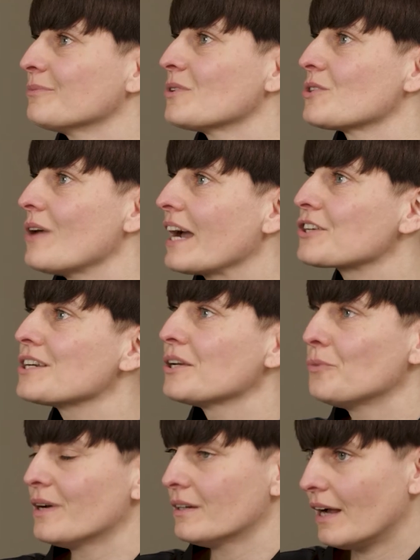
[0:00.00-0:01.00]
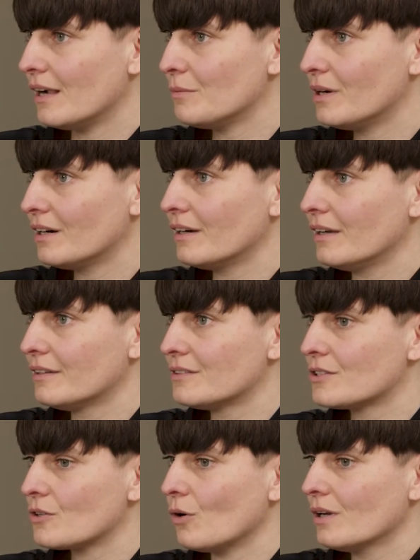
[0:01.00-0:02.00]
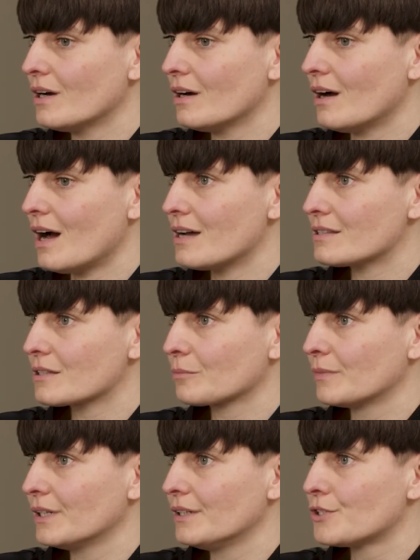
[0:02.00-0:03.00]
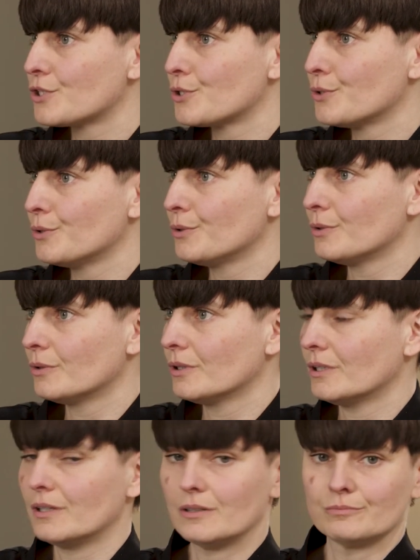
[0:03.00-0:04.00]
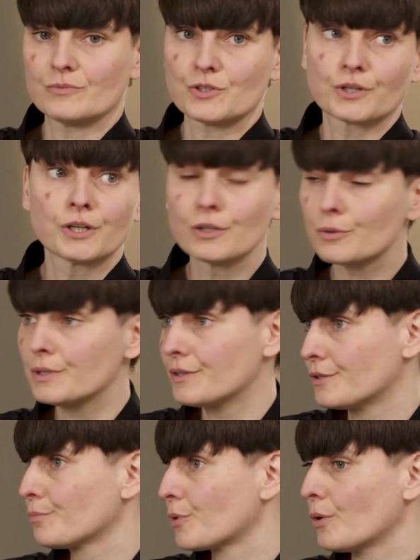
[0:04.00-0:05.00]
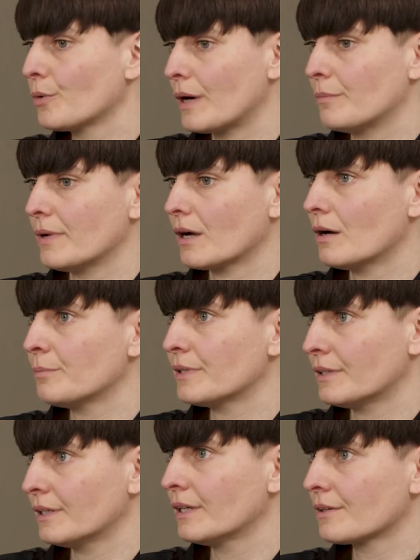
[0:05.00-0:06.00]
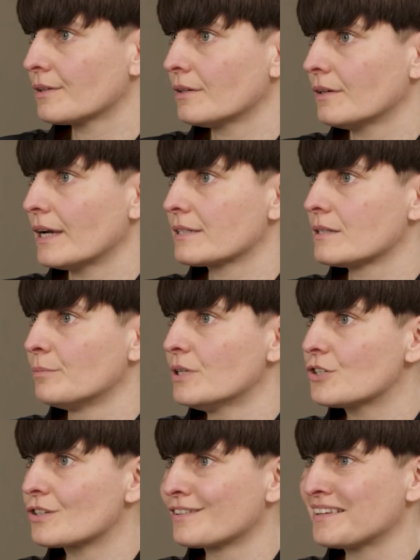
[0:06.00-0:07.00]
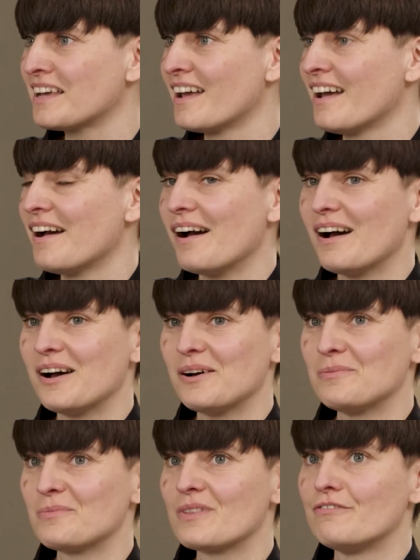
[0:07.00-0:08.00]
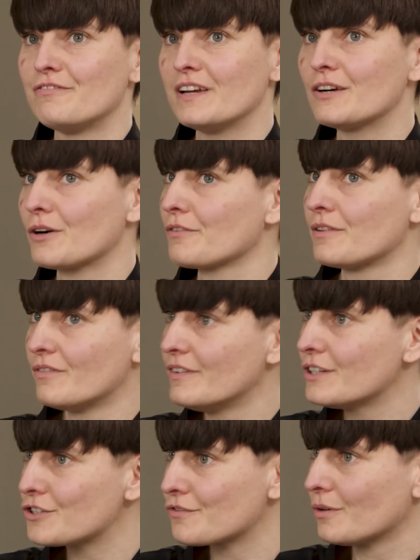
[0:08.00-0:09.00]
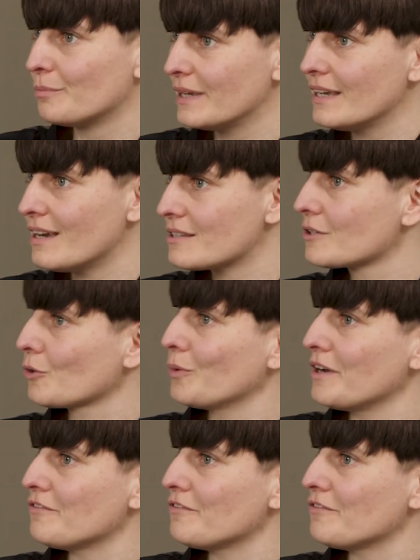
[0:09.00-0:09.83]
So actually, when Alba and Olga asked me to curate the program accompanying the exhibition, the figure of the witch for me as a queer